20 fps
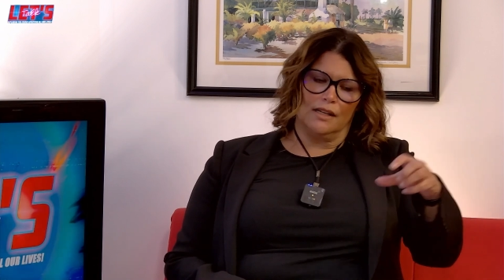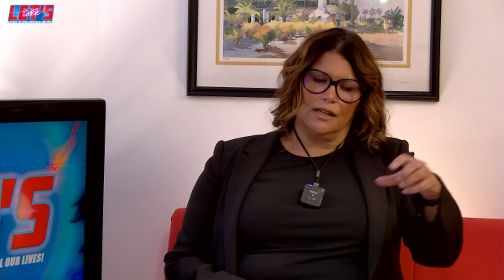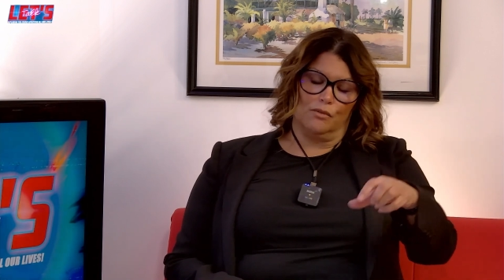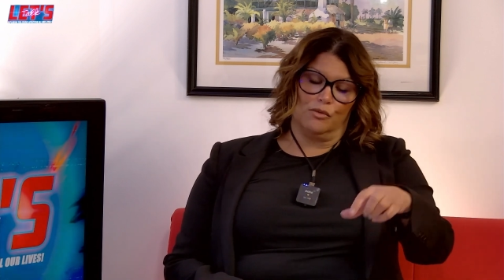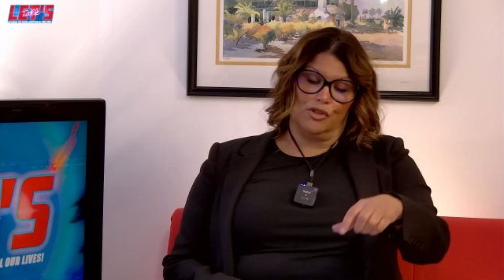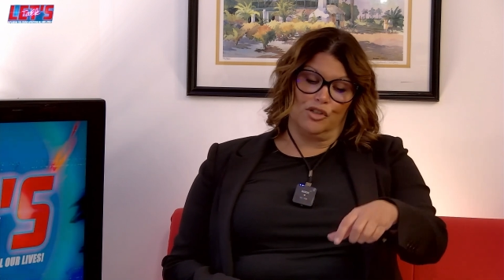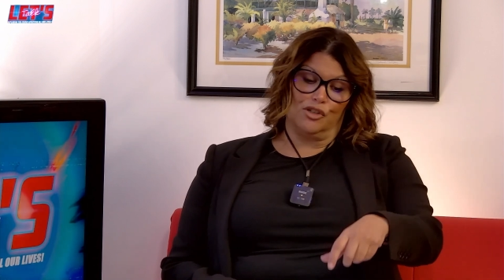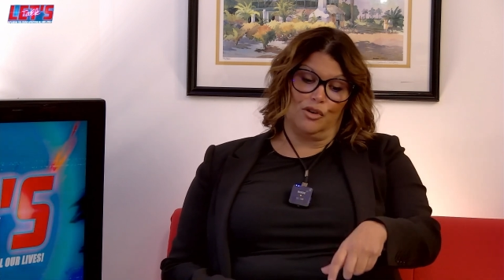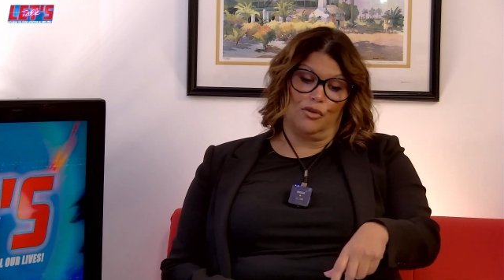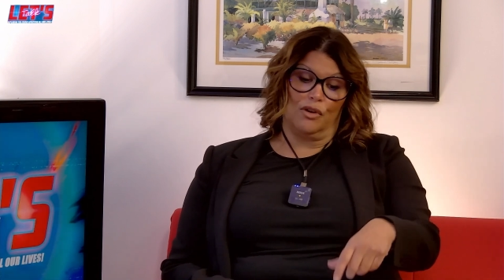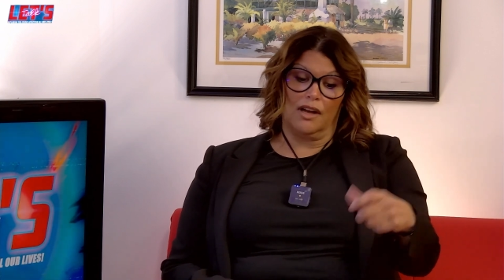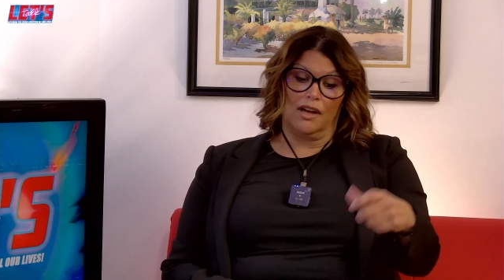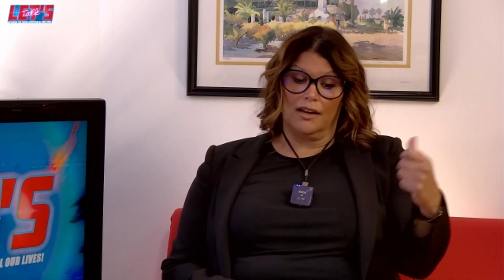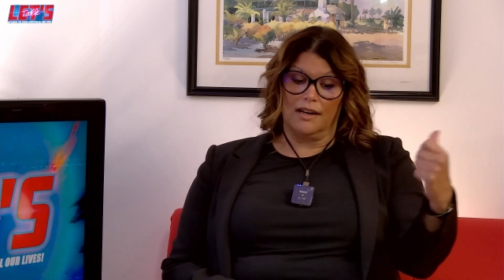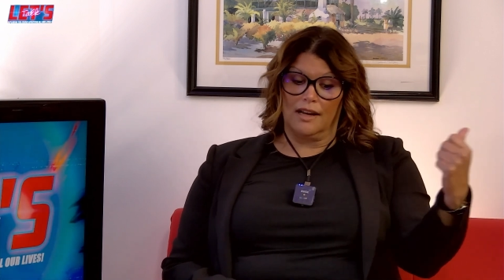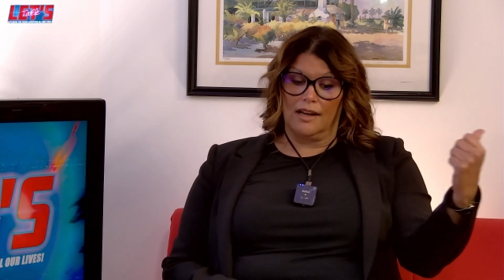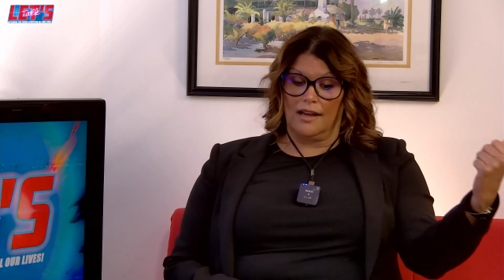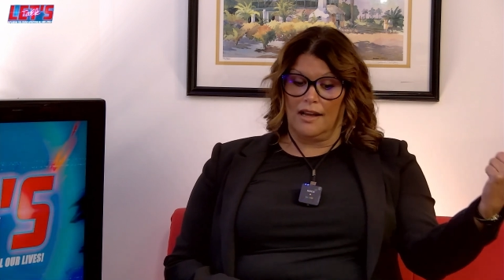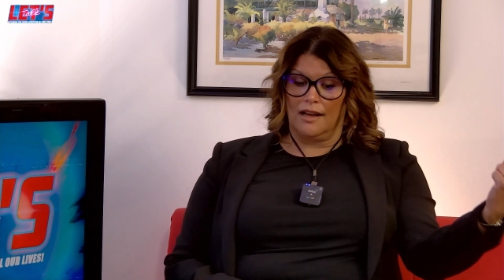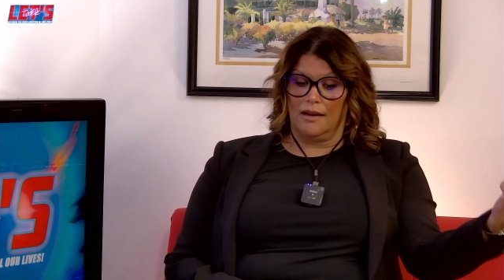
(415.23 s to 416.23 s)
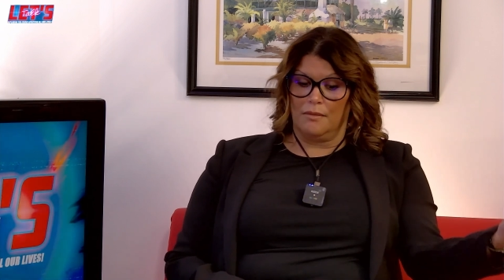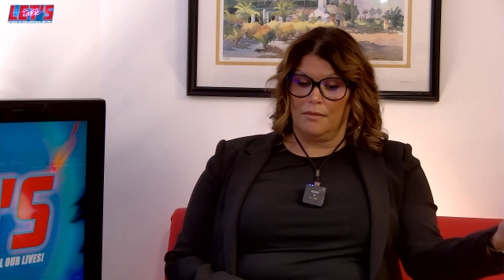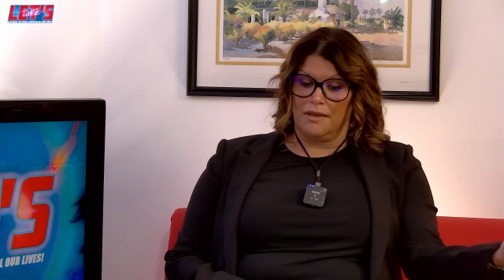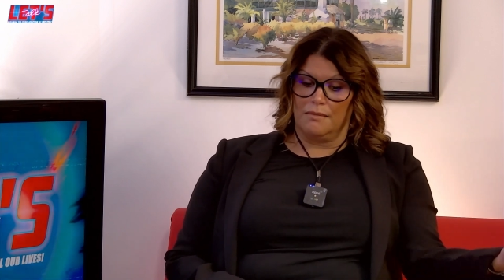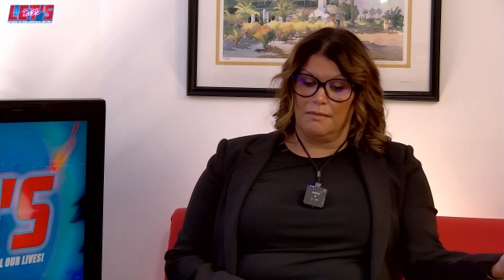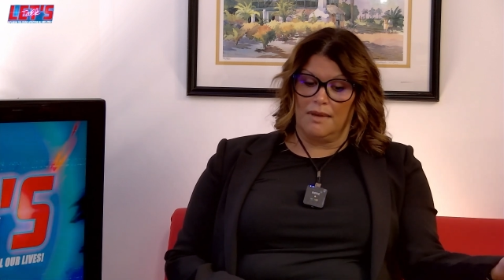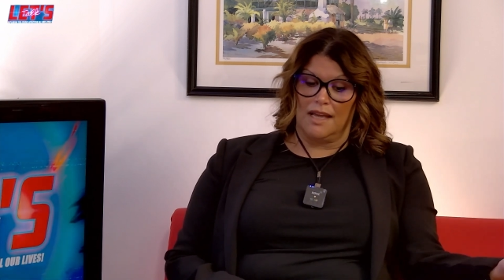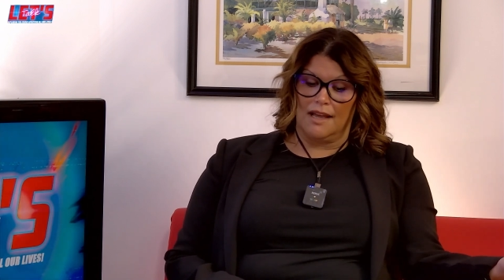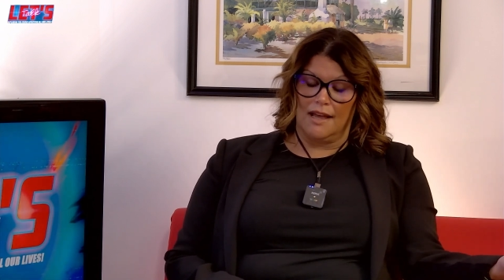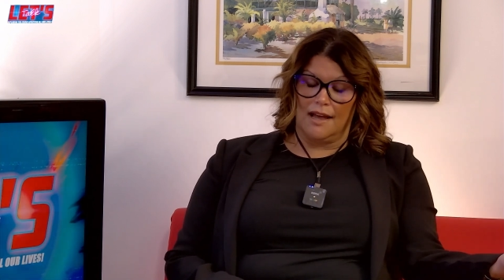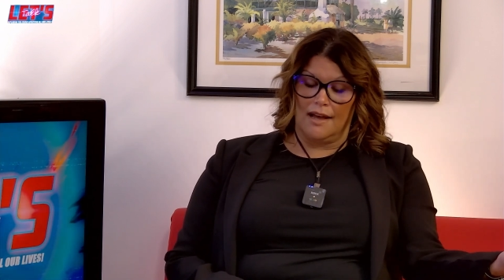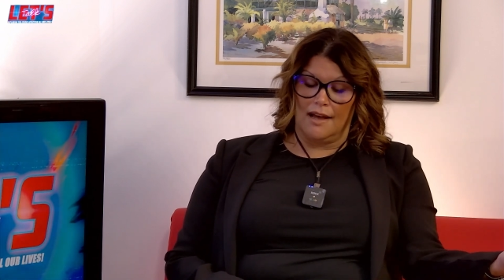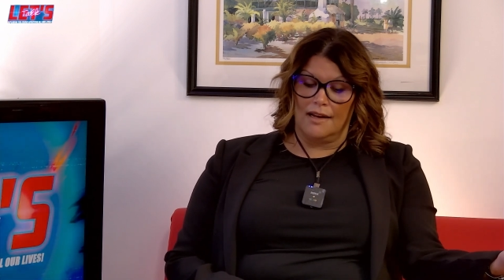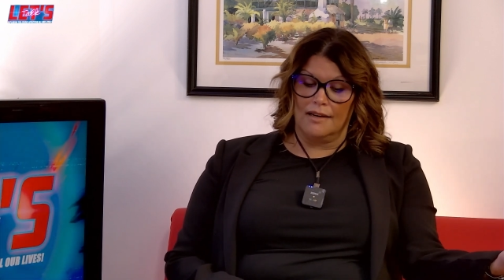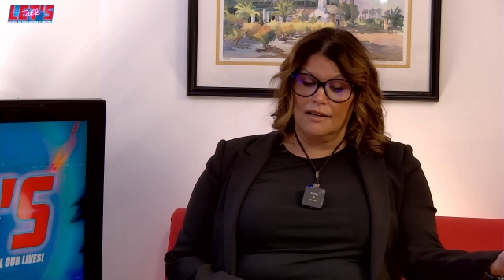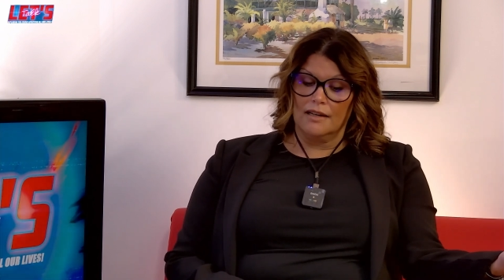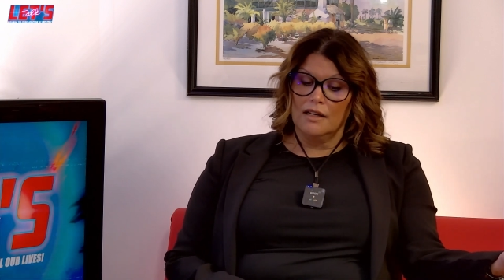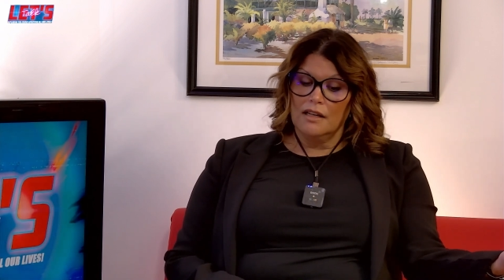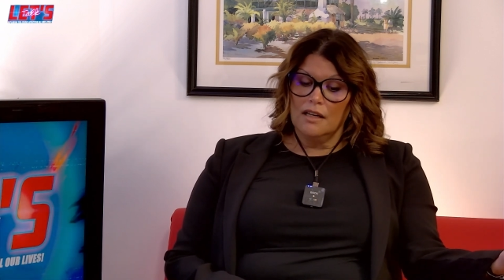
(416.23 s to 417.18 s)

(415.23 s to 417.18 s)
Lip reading: it was Joe Cunningham with me at